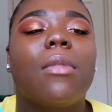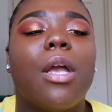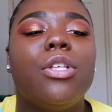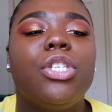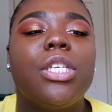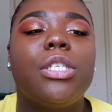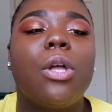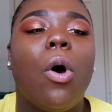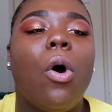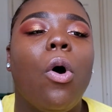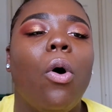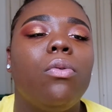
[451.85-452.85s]
Just to
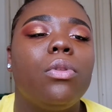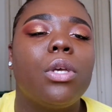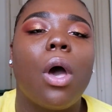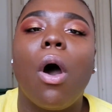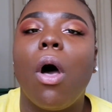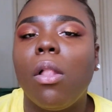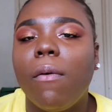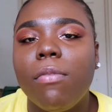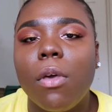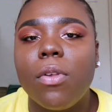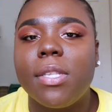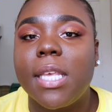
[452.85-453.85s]
hold all of
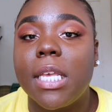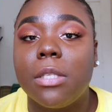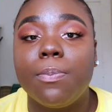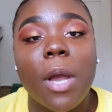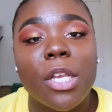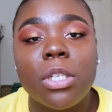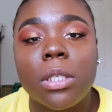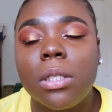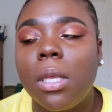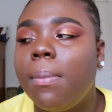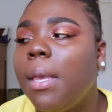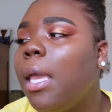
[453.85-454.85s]
those things precious
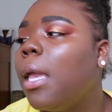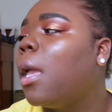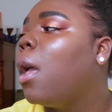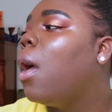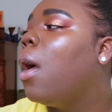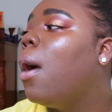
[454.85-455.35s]
to me.